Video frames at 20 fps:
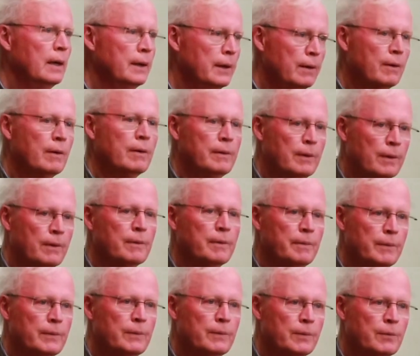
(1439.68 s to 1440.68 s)
Oh,
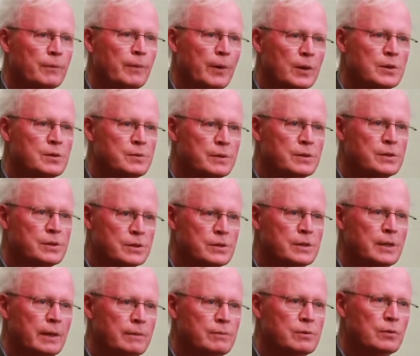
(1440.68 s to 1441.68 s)
yeah, reminds me. It's
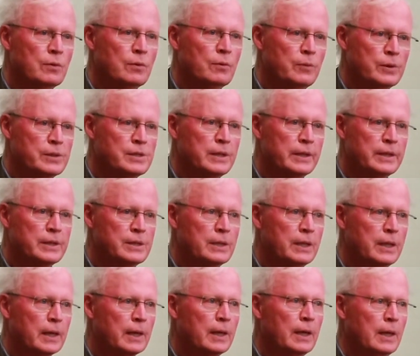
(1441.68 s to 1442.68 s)
the same sort of whistling
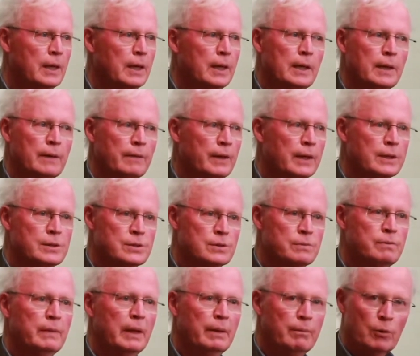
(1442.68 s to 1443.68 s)
sound. That's